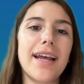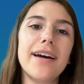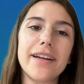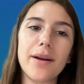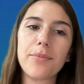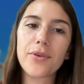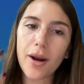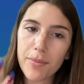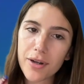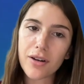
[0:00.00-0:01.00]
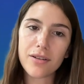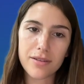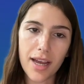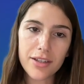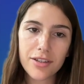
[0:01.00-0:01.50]
added a proper call
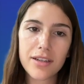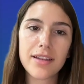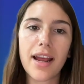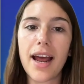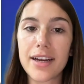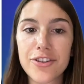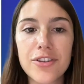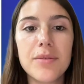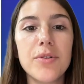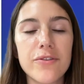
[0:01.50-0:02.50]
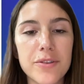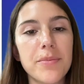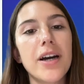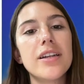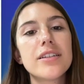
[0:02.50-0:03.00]
to action that actually moves
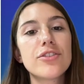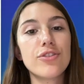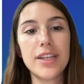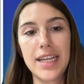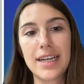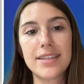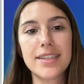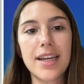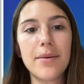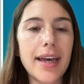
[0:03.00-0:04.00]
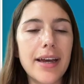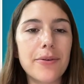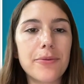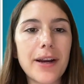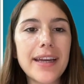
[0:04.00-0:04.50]
buyers to the next step.
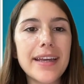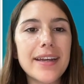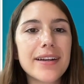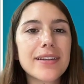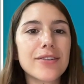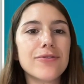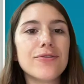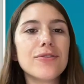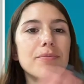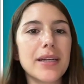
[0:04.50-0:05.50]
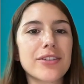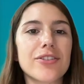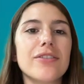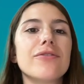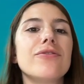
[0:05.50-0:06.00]
And right here, the full
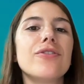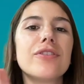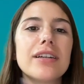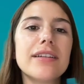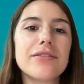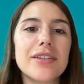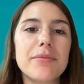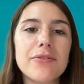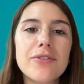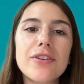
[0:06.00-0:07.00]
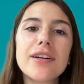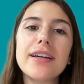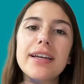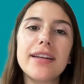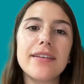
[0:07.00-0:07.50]
picture, 43 before,
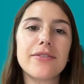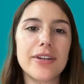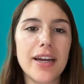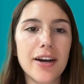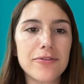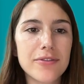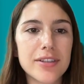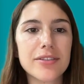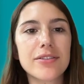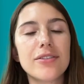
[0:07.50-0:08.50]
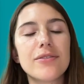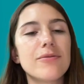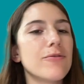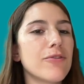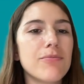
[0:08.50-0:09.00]
83 after, so
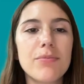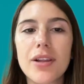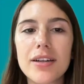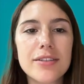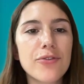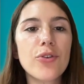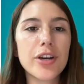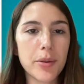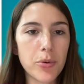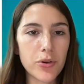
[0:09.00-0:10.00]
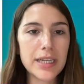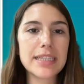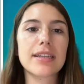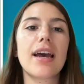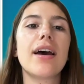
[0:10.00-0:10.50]
plus 40
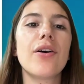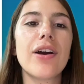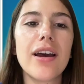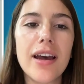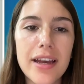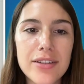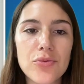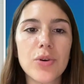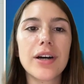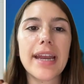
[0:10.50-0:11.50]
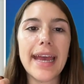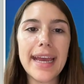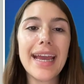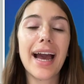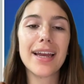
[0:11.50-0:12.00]
points. That is what
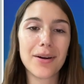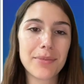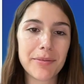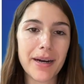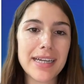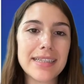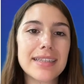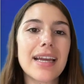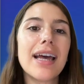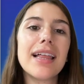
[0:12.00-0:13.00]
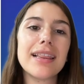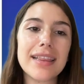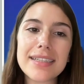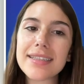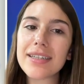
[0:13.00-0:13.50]
AI optimized
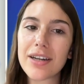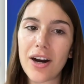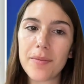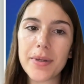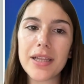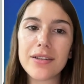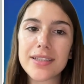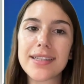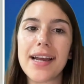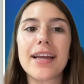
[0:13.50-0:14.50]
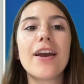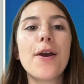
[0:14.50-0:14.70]
listing copy looks like